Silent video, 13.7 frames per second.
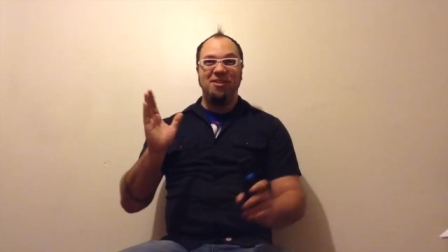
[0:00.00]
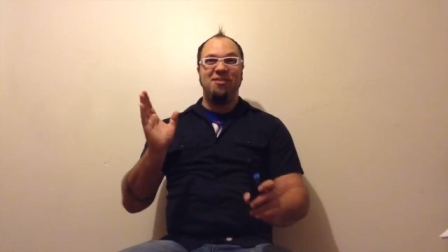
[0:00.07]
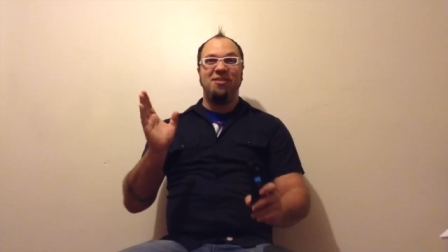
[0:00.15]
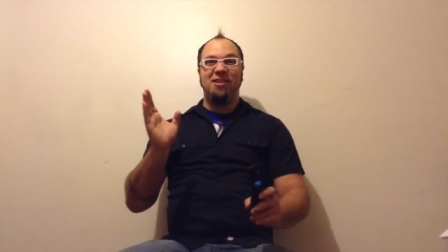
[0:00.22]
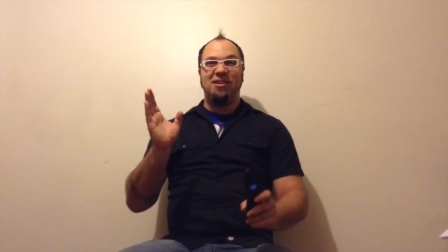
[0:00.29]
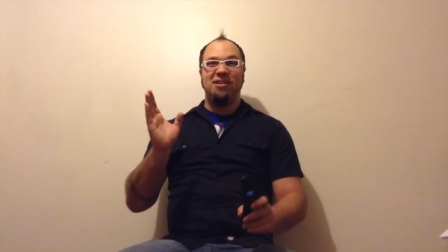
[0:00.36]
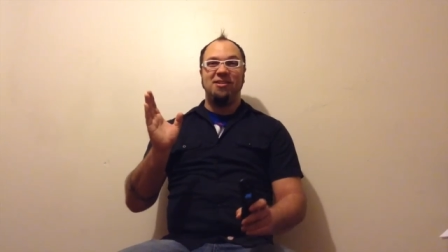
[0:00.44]
the
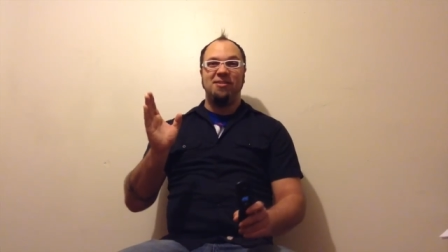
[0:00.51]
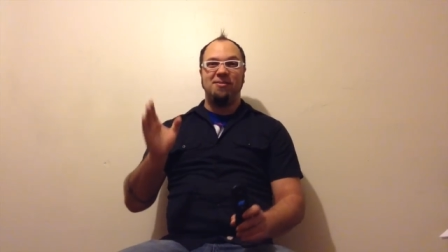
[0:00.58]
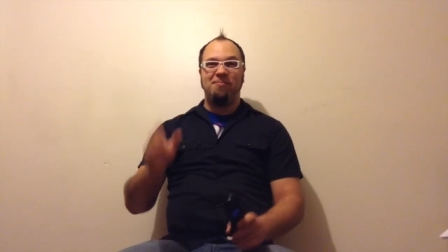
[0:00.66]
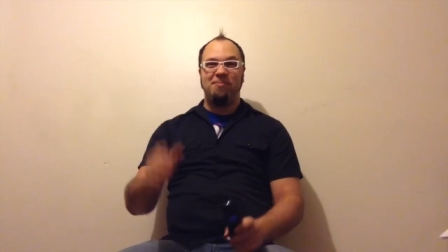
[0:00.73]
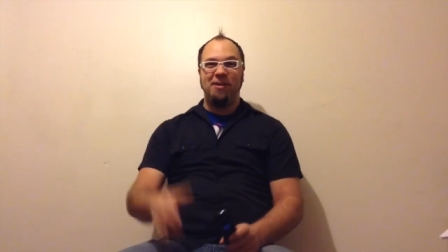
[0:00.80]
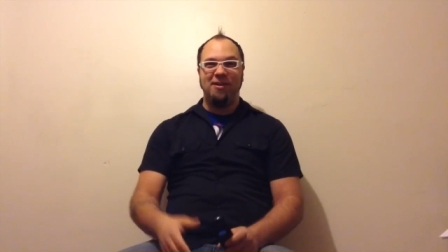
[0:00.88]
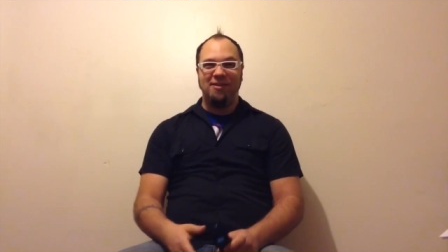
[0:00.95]
drink doesn't
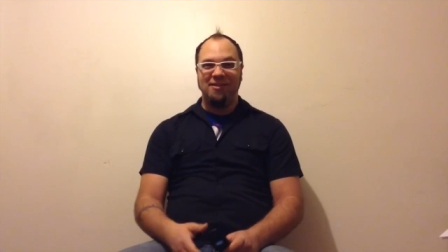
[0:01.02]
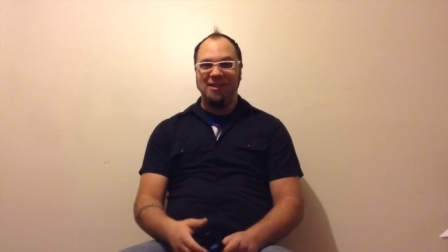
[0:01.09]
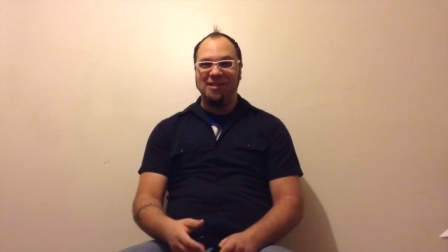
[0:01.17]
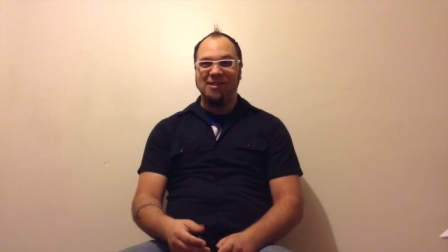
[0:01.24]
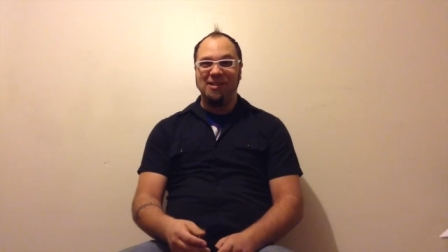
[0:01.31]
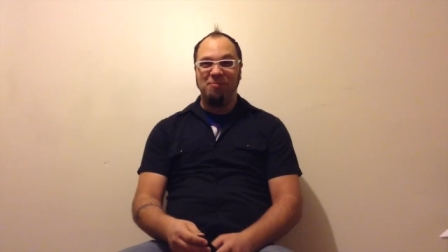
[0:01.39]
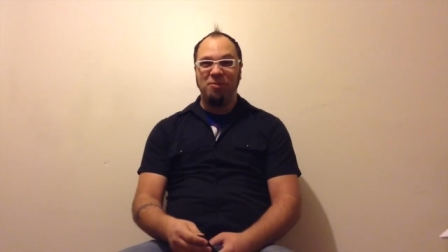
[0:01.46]
spill.
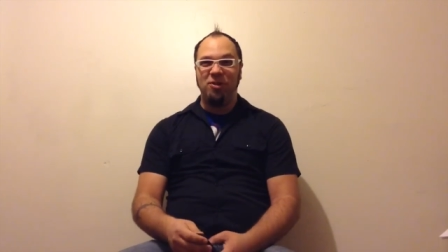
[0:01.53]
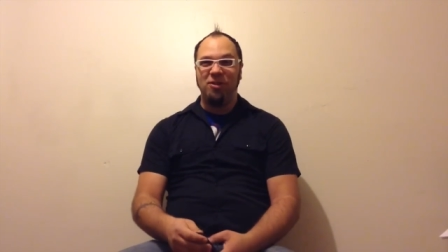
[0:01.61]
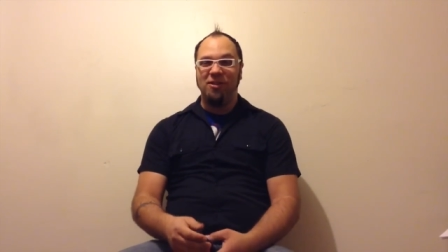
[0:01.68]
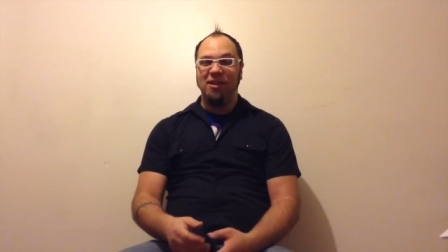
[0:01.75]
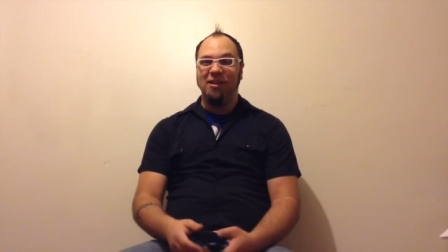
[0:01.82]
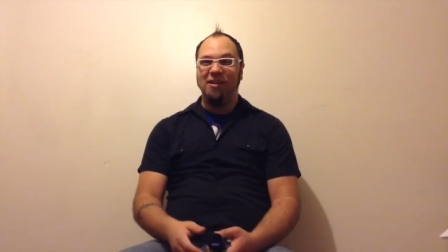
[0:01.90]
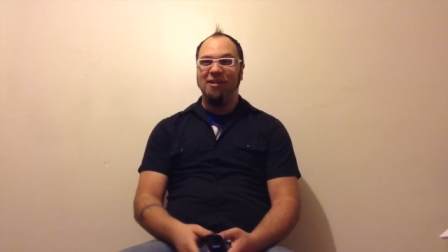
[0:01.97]
That's the
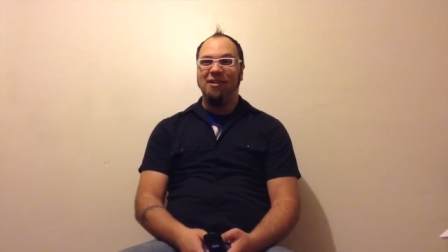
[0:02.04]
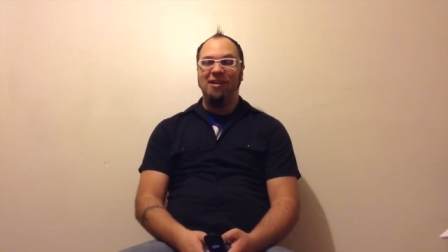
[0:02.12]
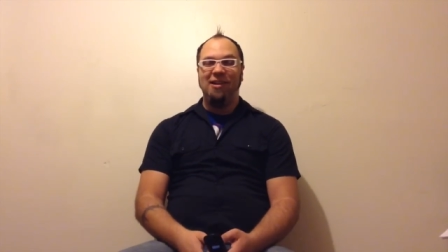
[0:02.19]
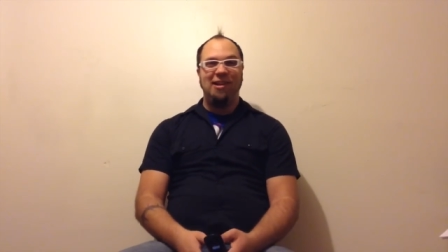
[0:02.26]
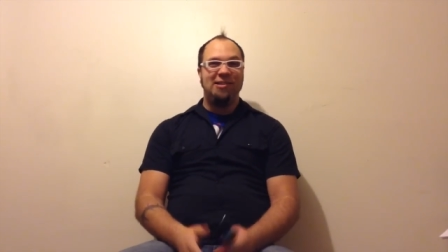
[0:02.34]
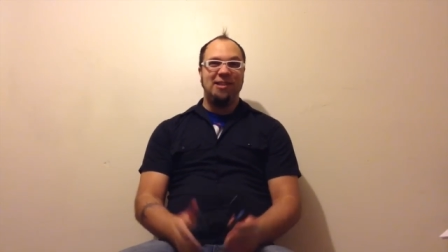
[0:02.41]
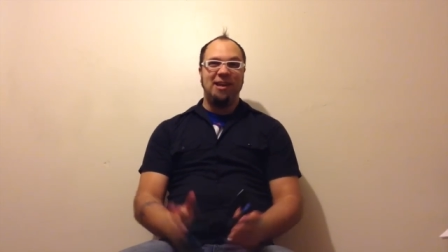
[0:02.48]
important thing.
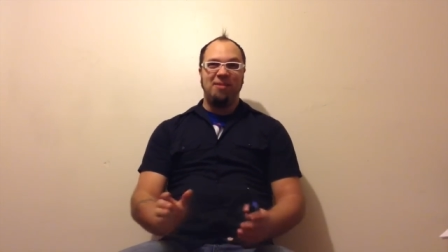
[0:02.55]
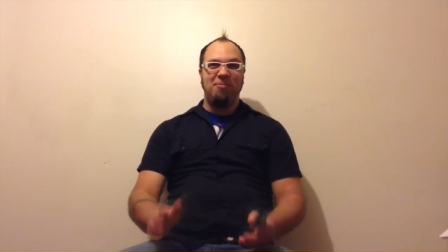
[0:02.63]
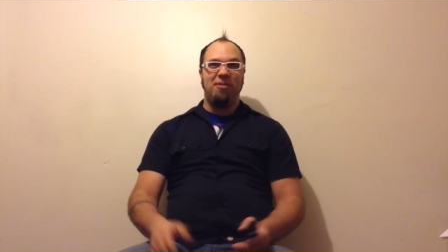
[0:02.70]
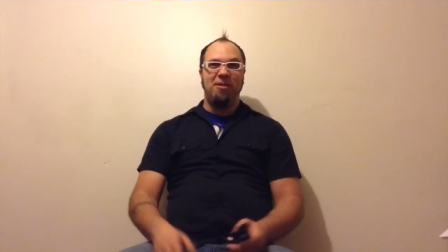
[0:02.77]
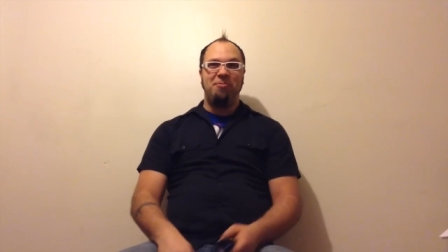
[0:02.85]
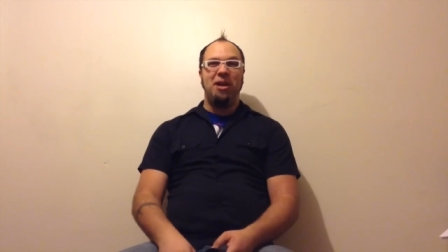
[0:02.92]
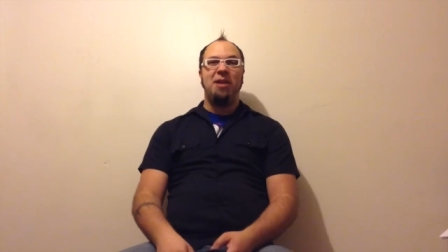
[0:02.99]
It's not
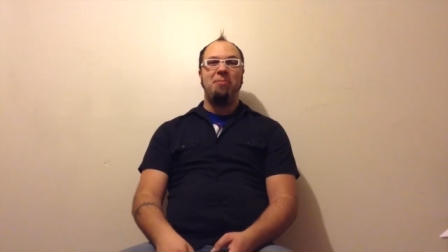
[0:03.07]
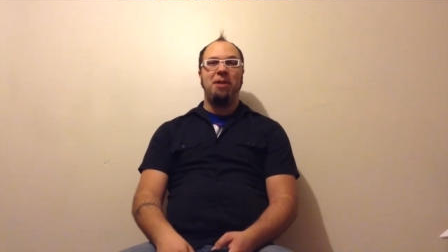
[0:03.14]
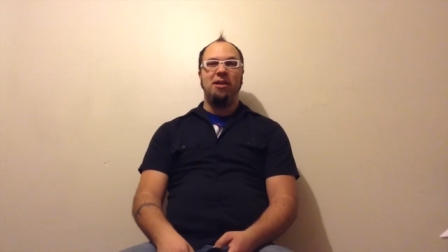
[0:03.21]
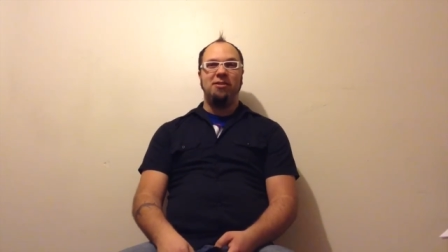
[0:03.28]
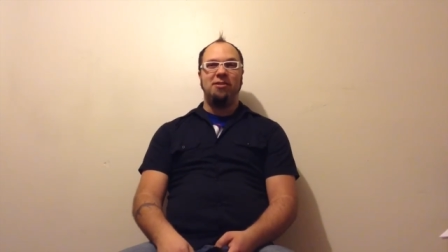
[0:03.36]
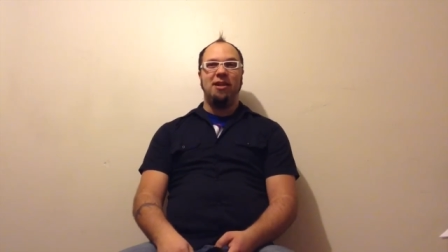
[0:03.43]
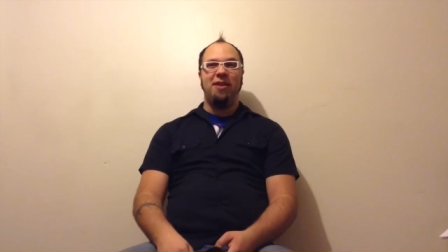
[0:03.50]

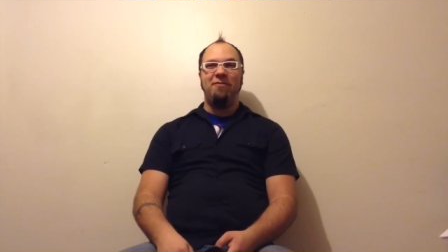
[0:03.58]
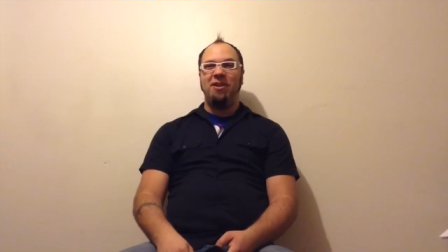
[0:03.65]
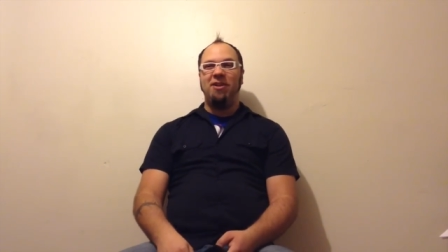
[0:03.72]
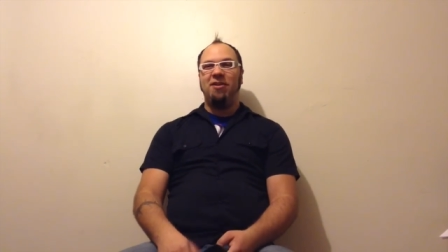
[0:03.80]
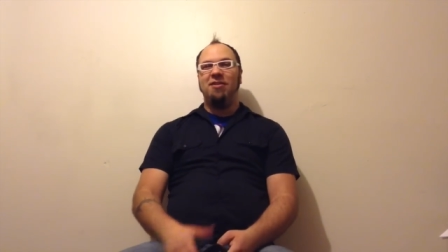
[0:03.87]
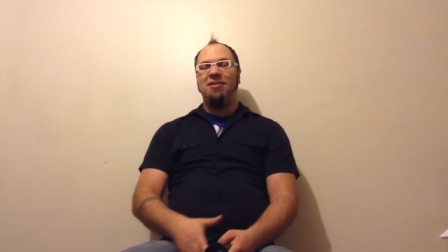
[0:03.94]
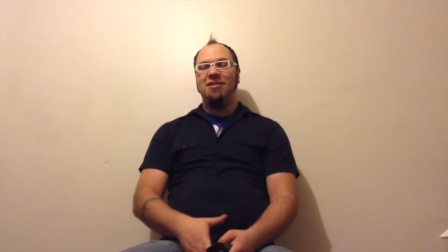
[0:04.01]
about his life at
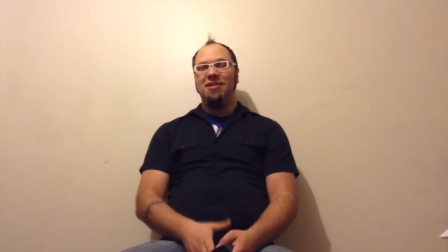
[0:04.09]
all.